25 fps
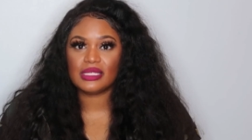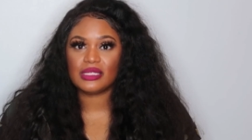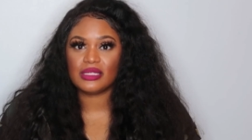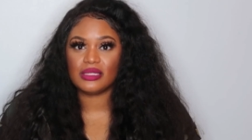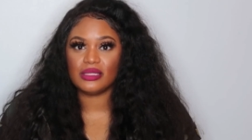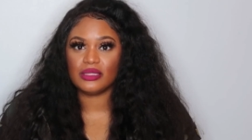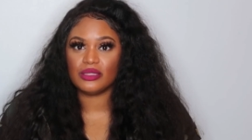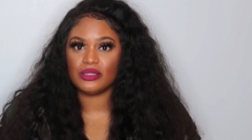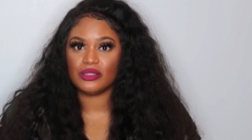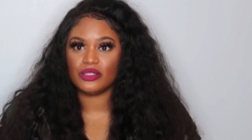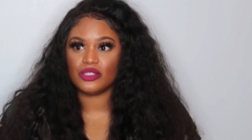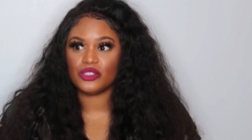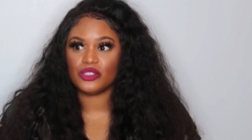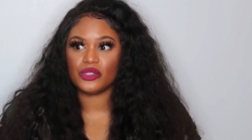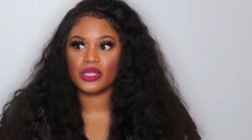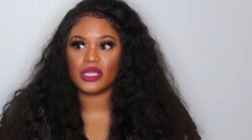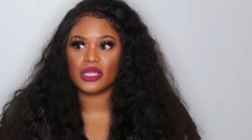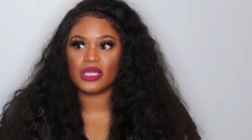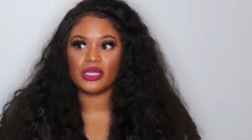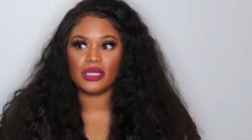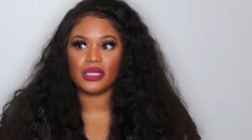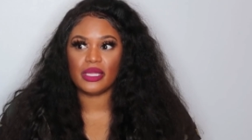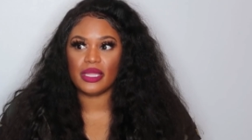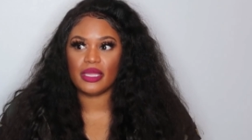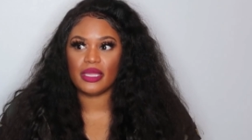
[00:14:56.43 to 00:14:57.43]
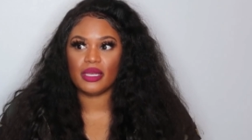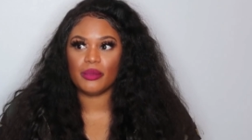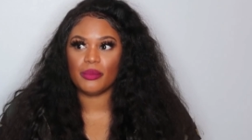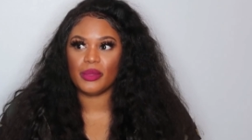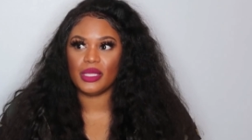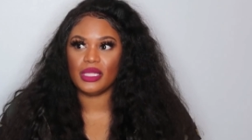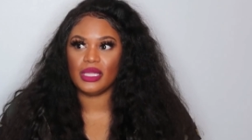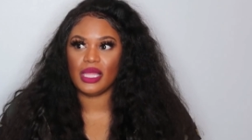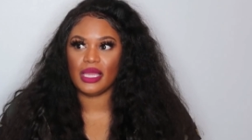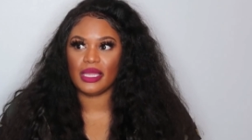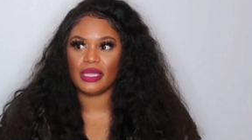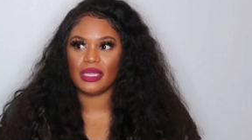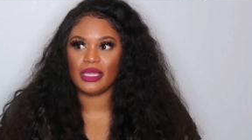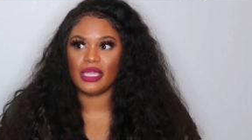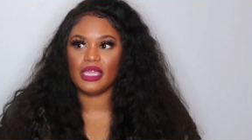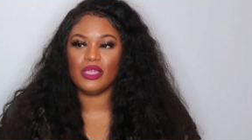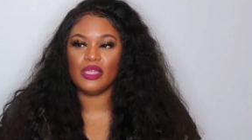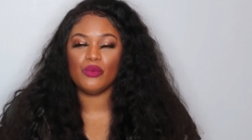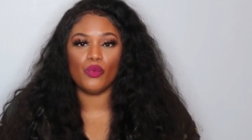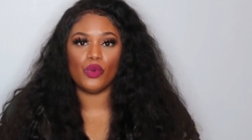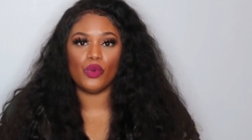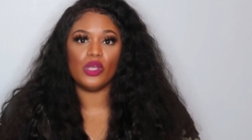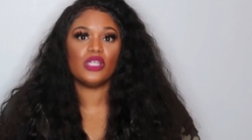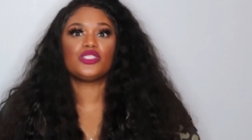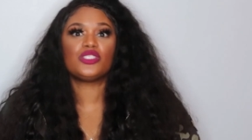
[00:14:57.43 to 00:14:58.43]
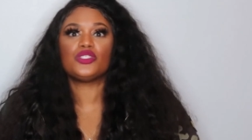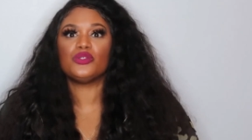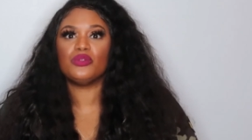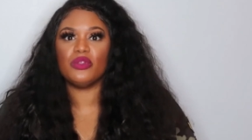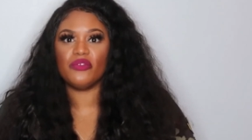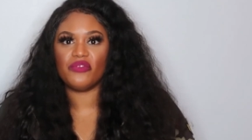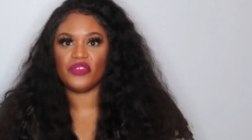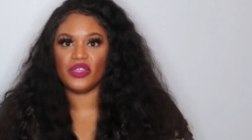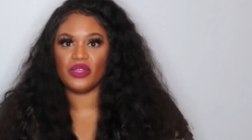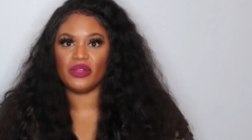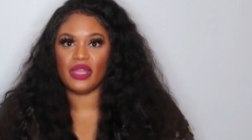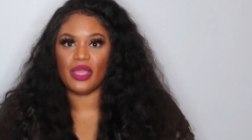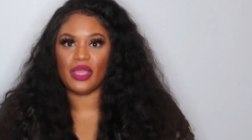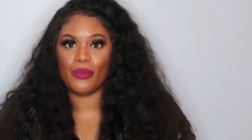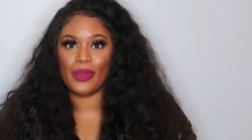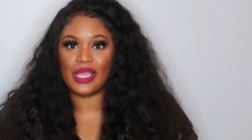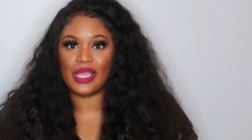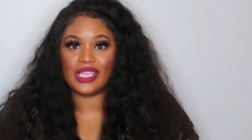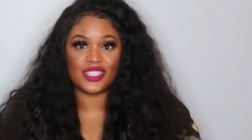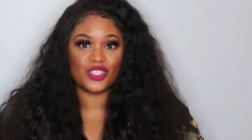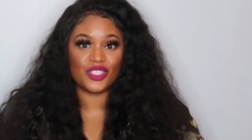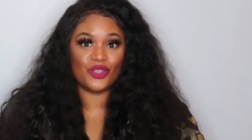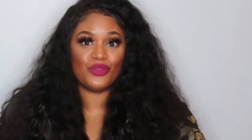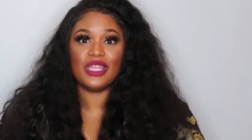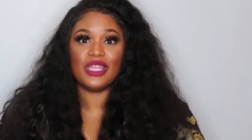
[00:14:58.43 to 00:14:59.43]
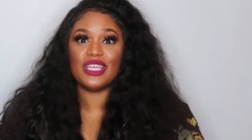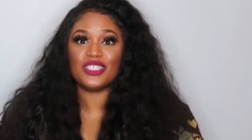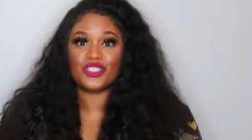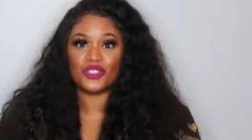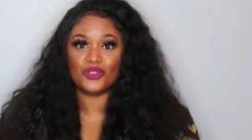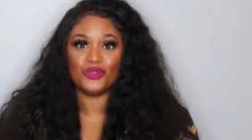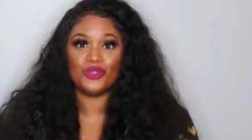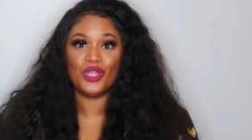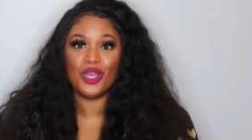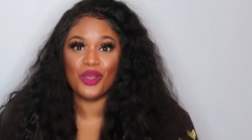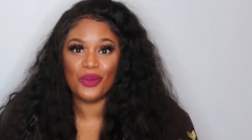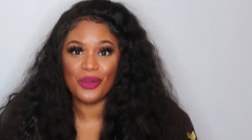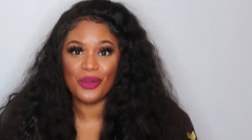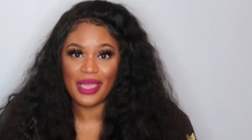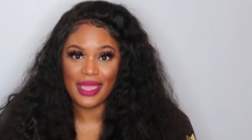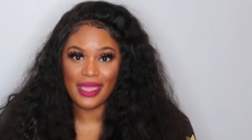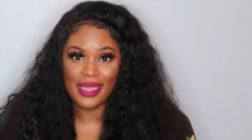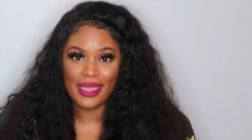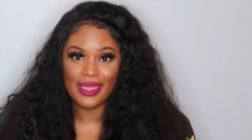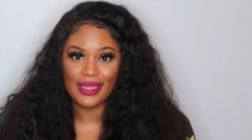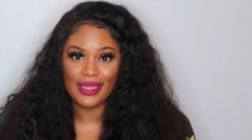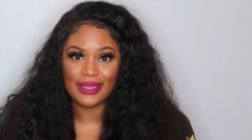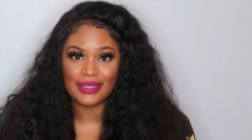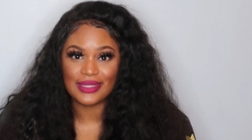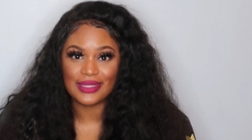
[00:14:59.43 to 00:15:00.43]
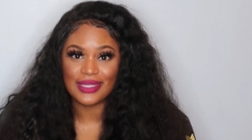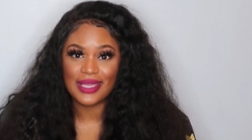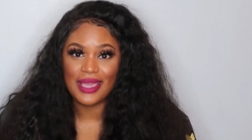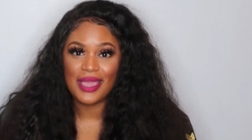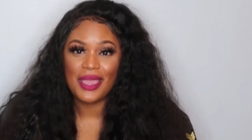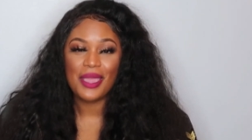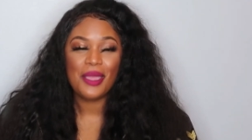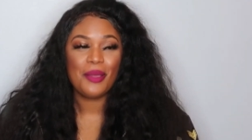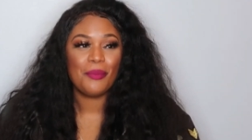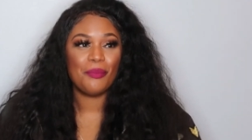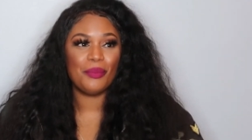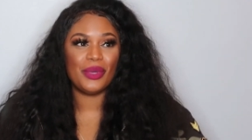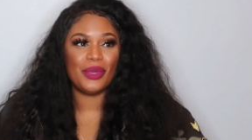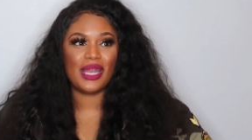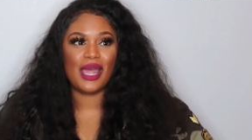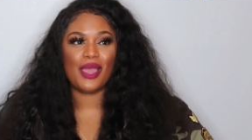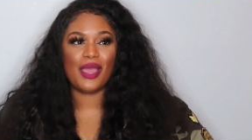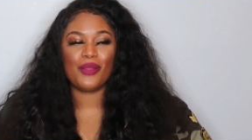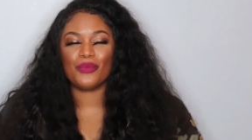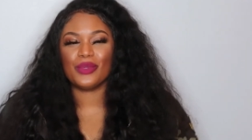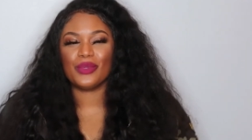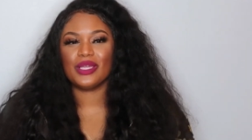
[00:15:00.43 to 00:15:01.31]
the trick of the enemy. Like, he wants you to feel that way so that you don't ask. But I